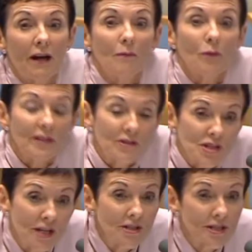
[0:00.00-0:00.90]
We can
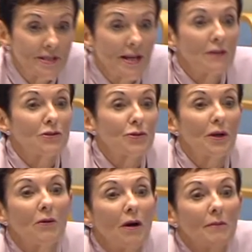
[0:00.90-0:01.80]
change our sales
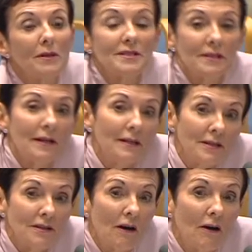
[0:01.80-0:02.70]
requirements at
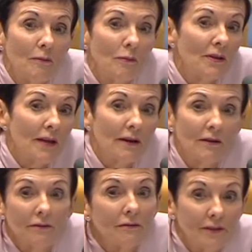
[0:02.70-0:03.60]
any time
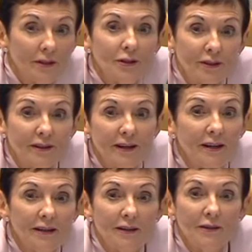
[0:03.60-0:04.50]
without,
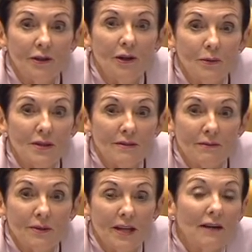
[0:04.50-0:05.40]

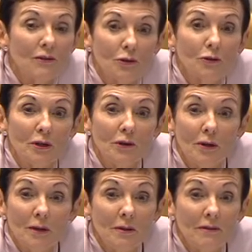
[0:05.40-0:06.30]
without your
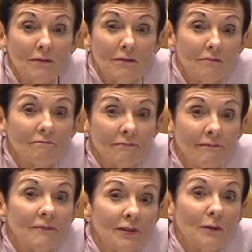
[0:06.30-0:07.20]
agreement.
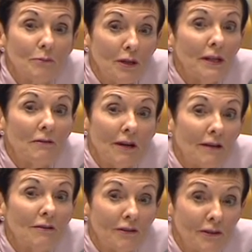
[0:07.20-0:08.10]
They're pretty
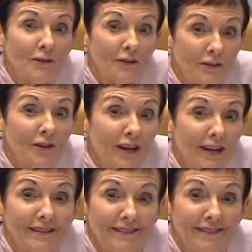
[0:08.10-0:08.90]
great contracts.